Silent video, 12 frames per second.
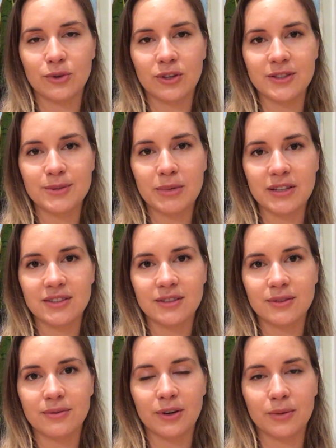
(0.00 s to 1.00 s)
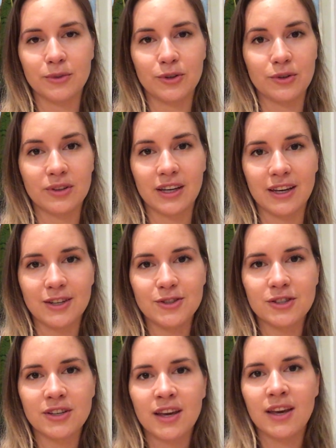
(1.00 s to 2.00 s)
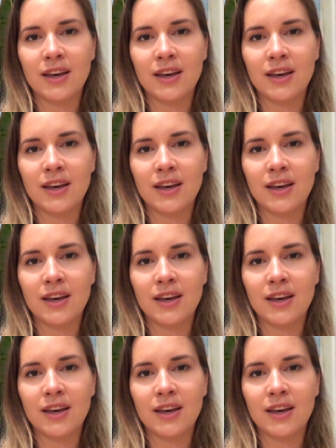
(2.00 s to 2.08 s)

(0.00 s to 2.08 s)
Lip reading: green spaces from an early age.